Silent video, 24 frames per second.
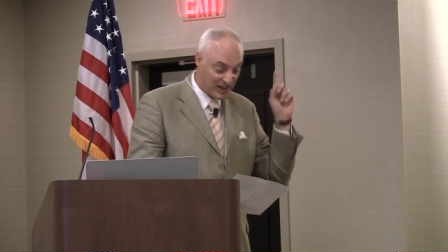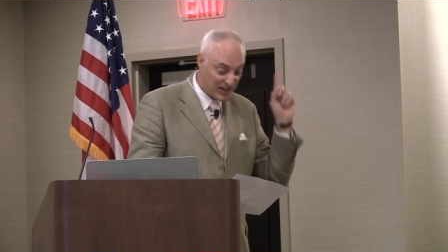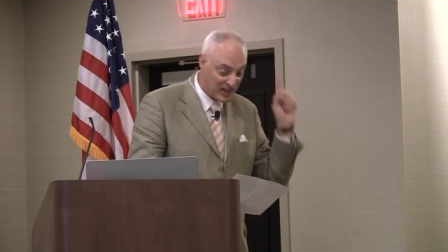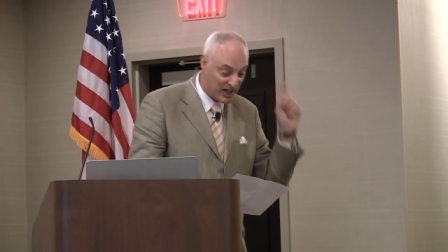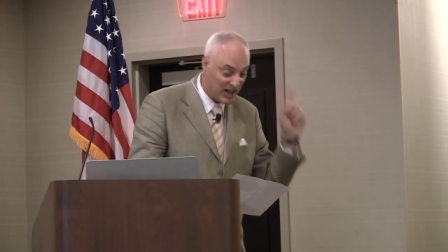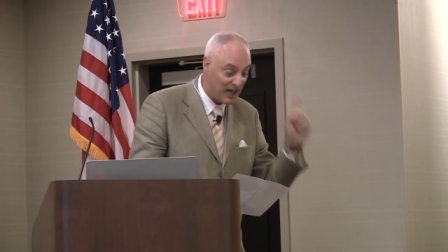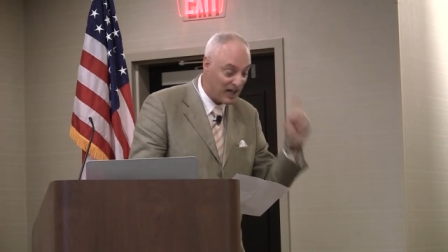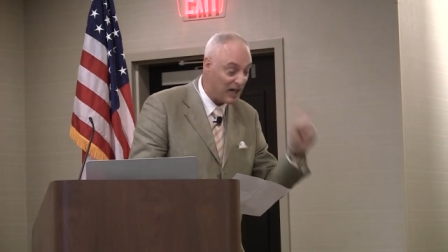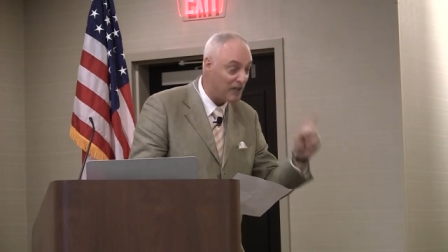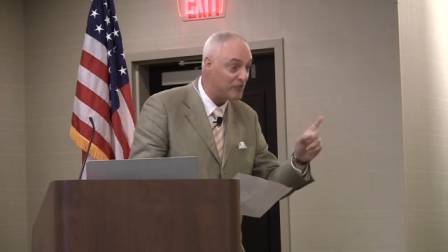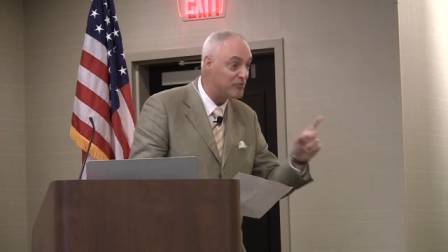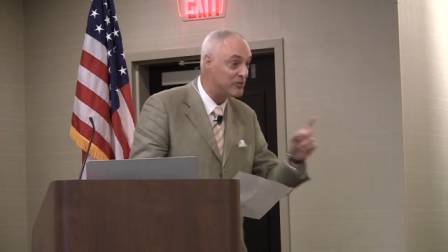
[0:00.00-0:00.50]

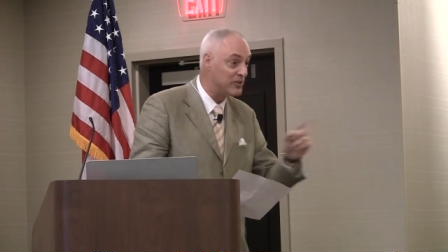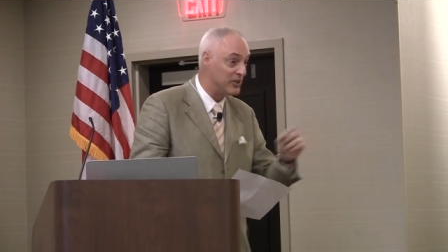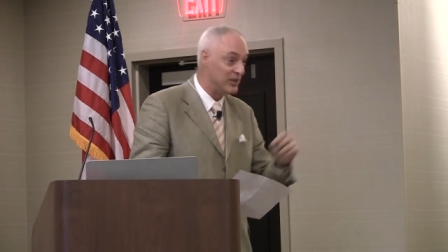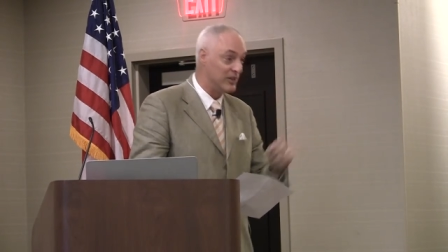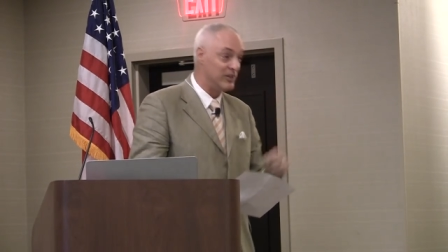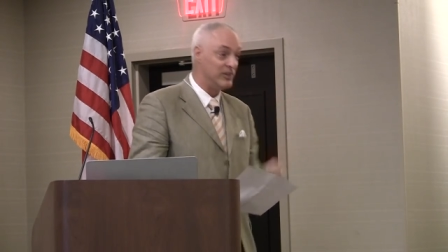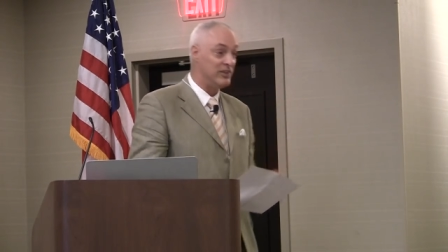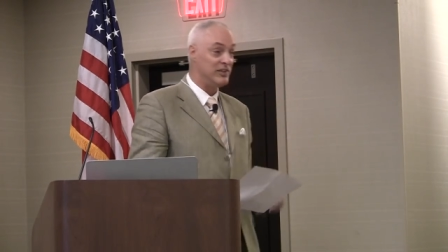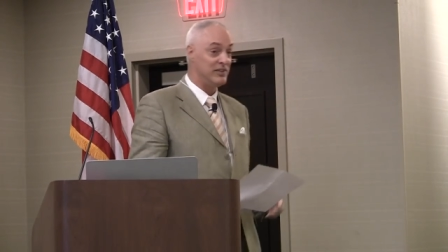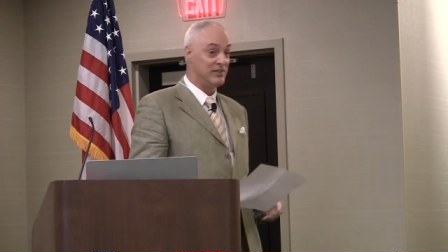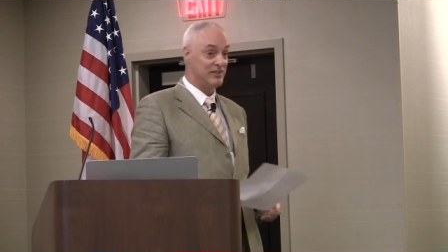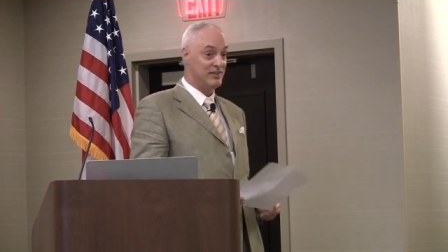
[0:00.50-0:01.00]

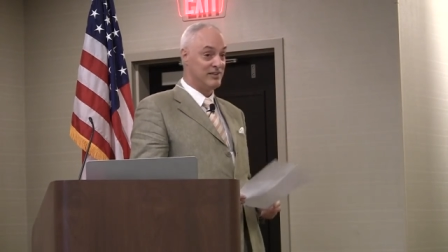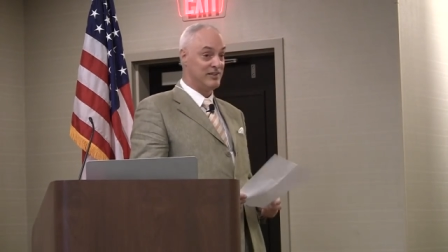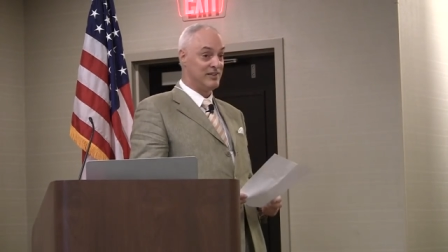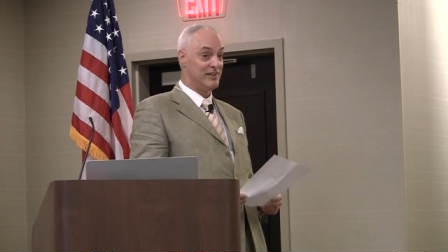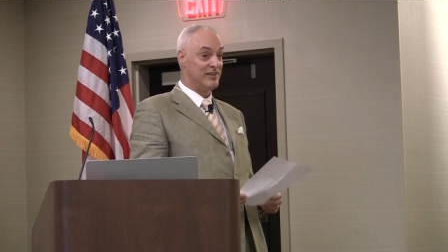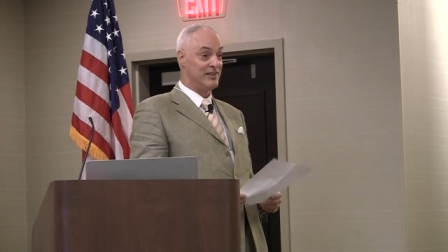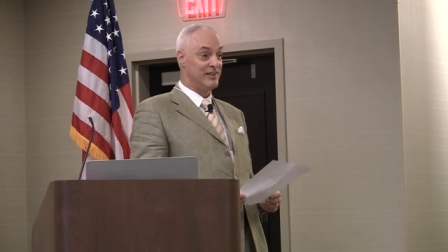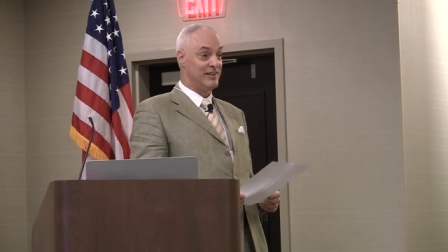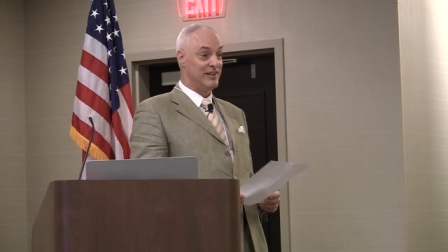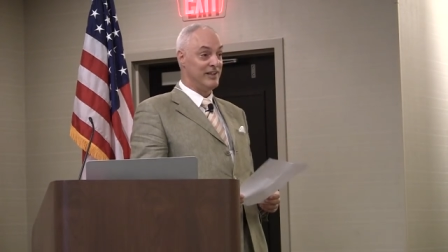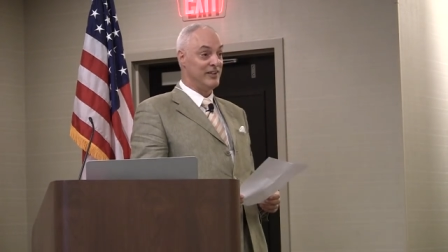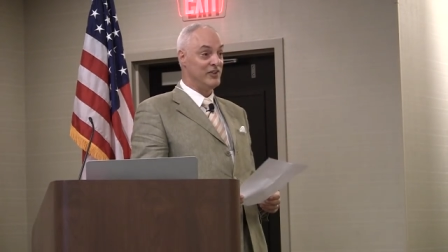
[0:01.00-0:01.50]
covered
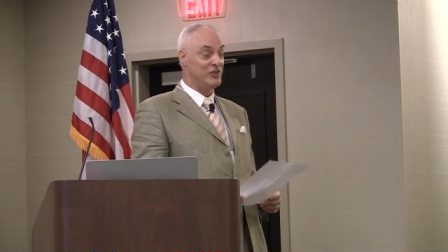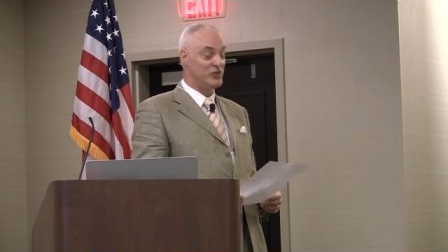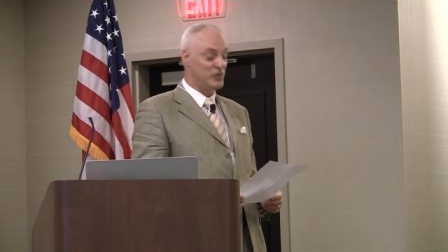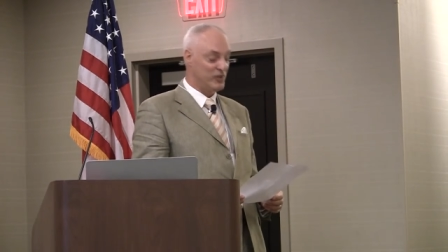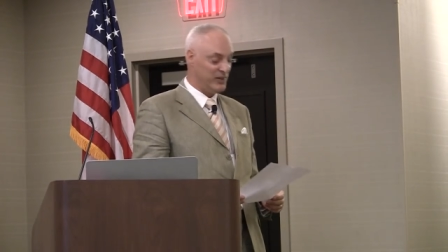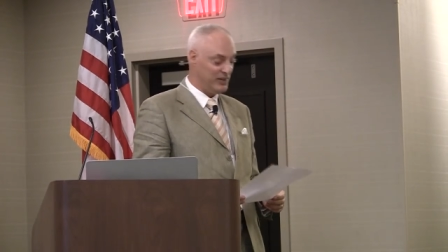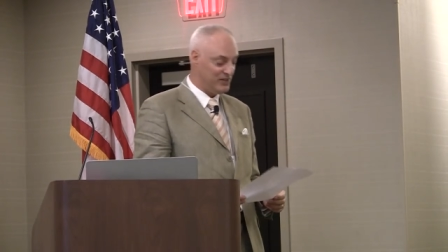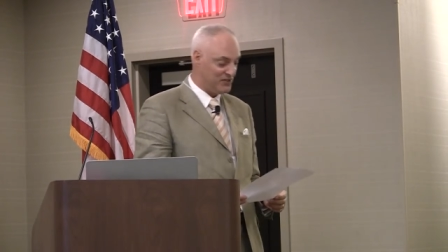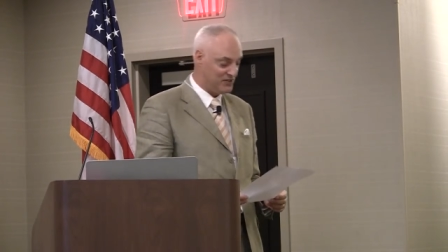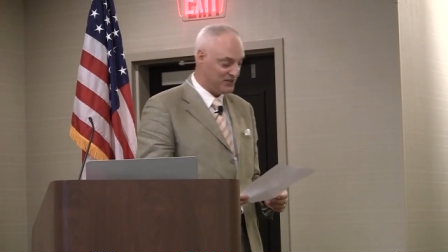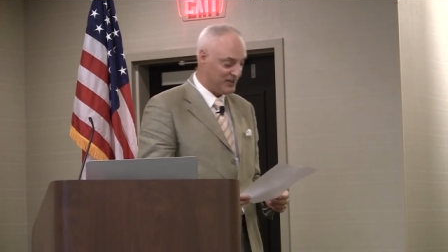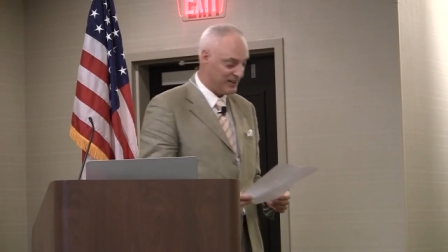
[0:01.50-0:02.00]
in
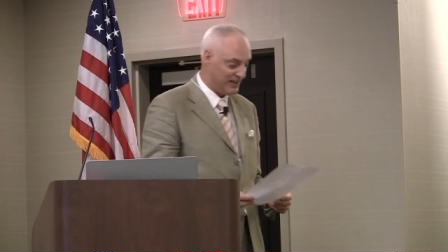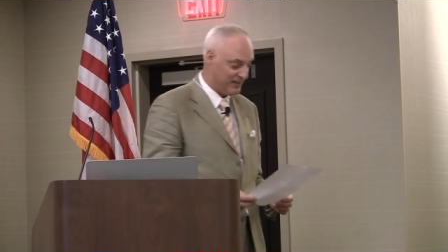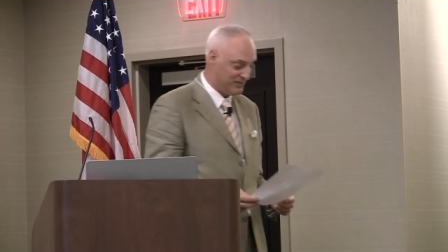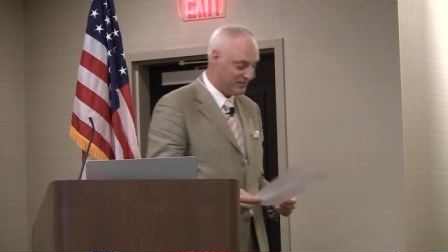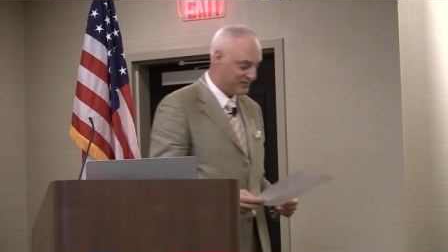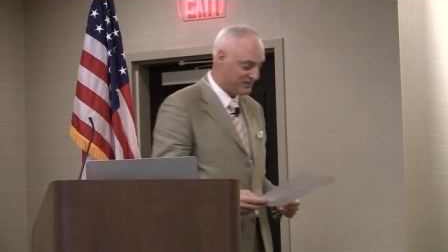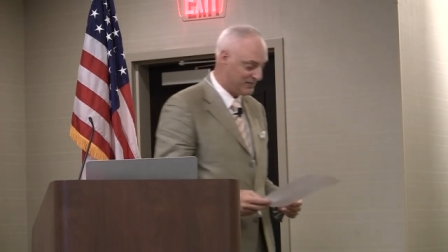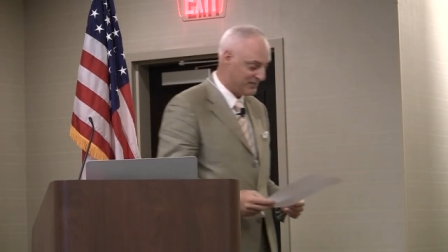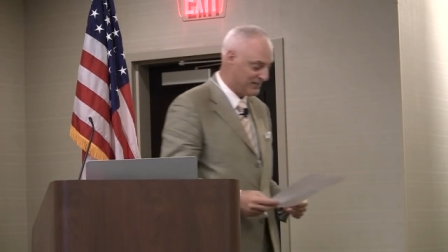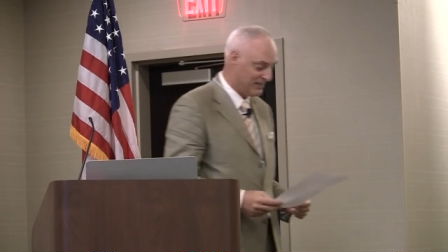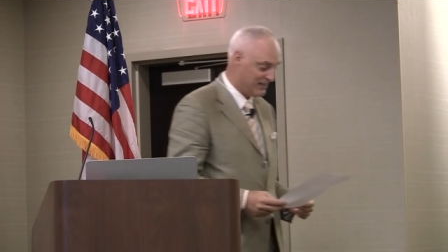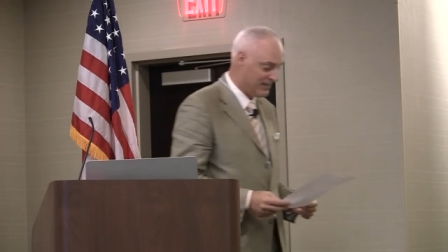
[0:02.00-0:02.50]
tree
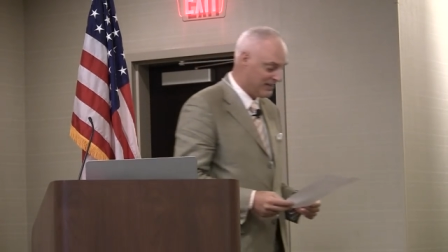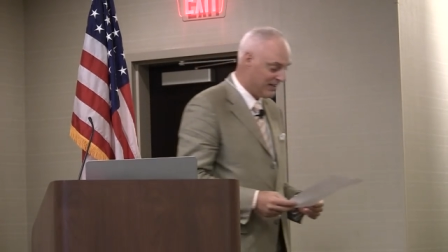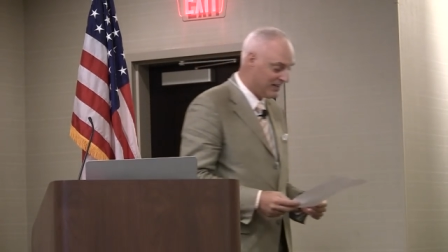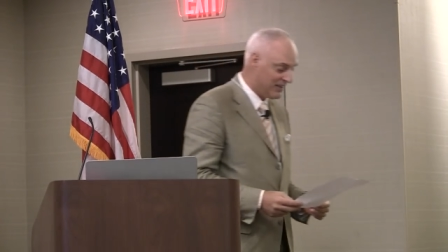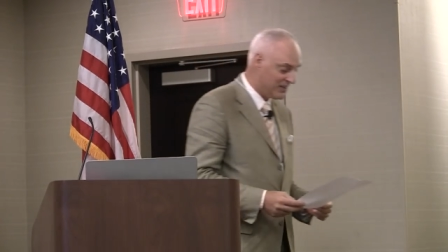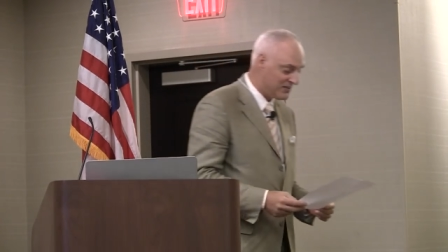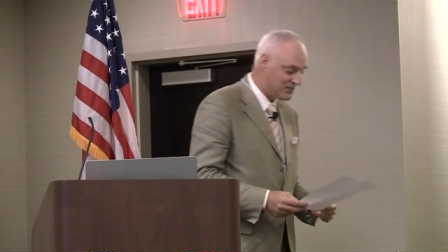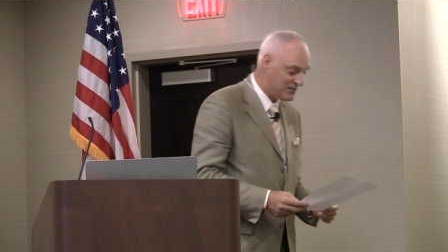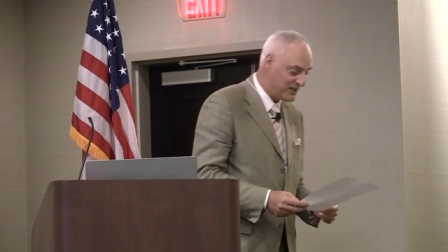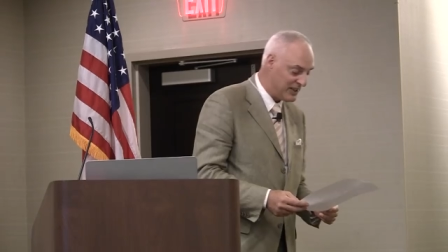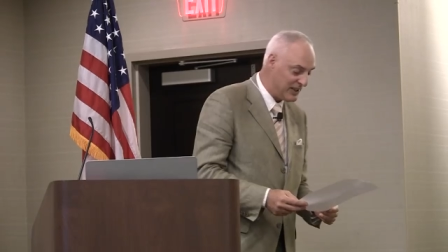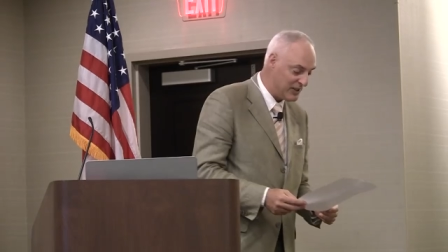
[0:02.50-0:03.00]
seeds
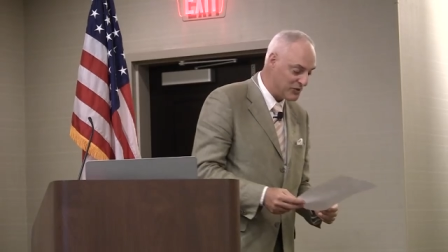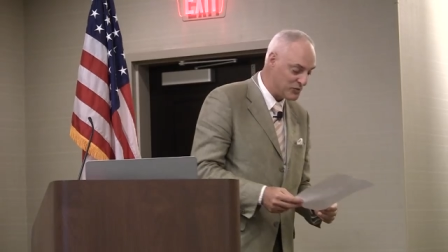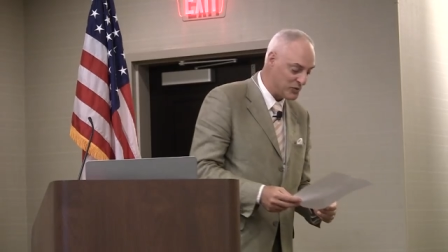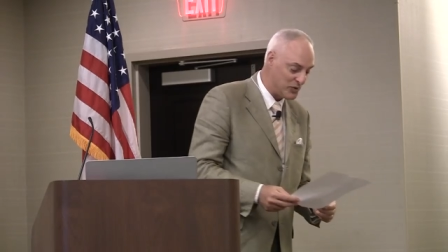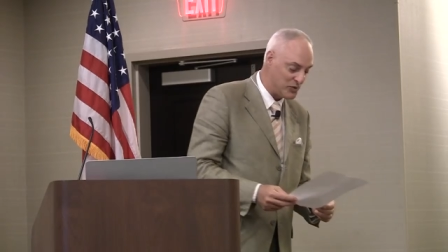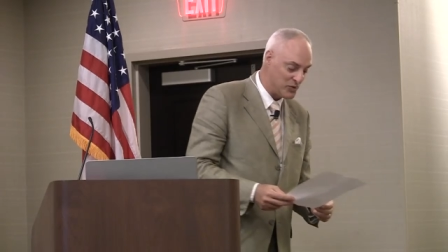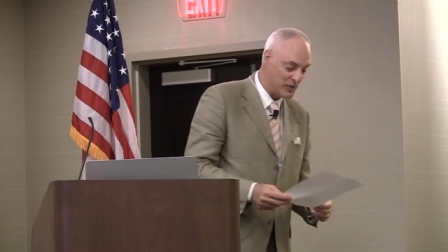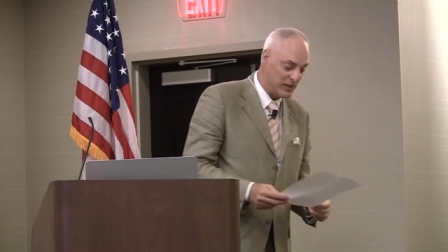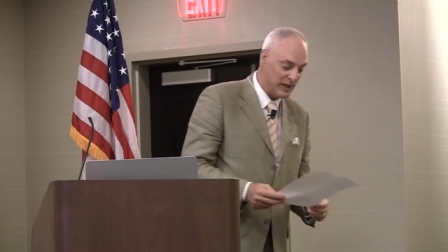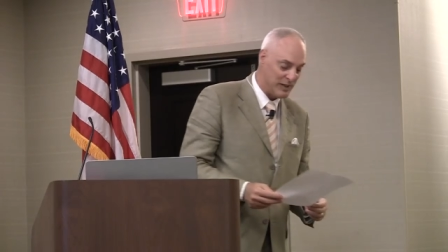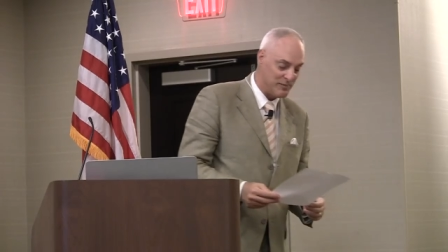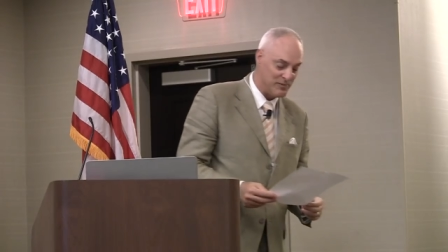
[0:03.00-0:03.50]
Seeds
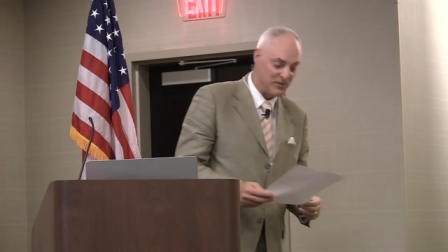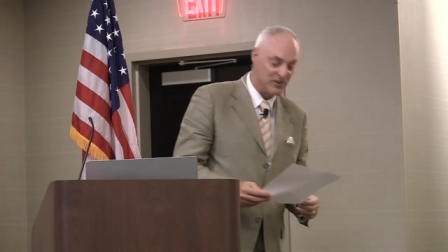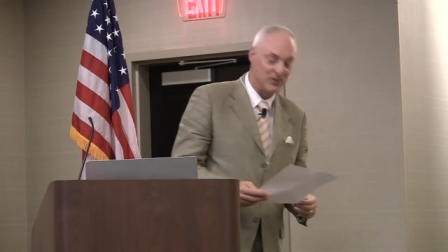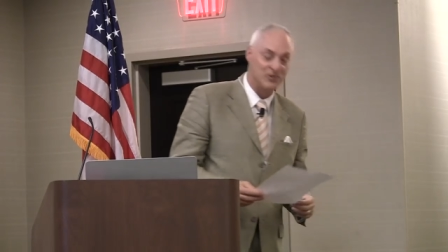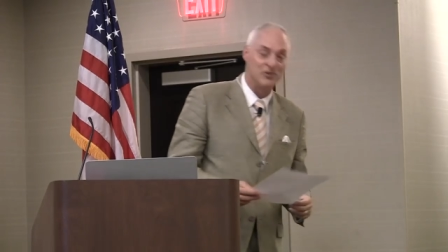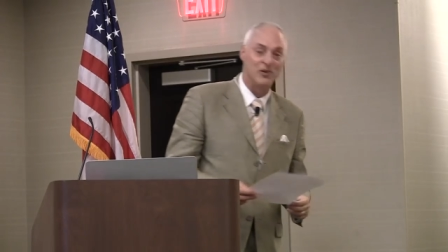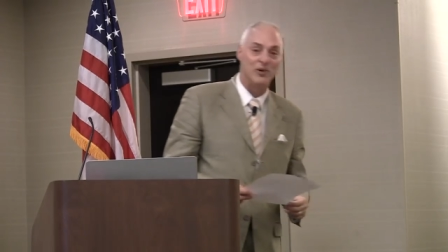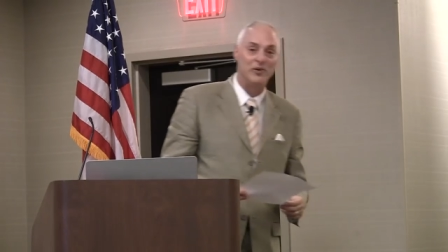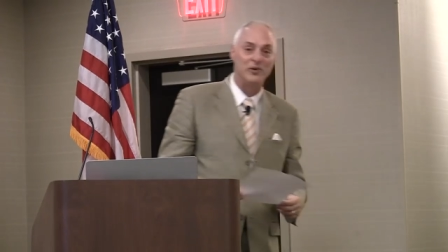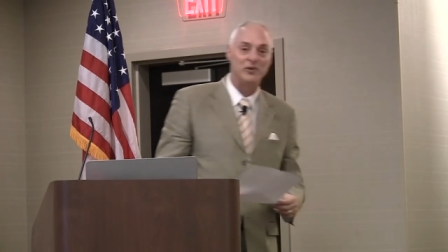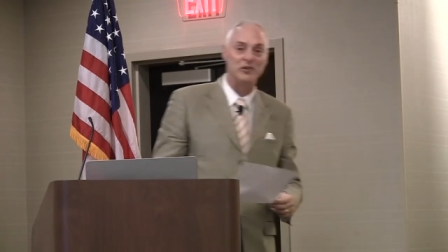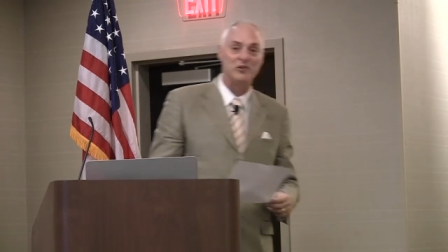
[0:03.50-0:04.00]
which were able to
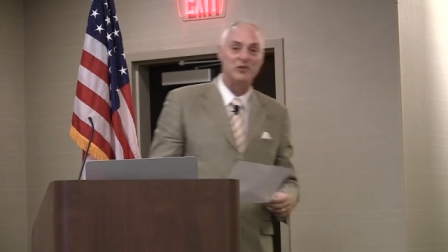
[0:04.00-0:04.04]
grow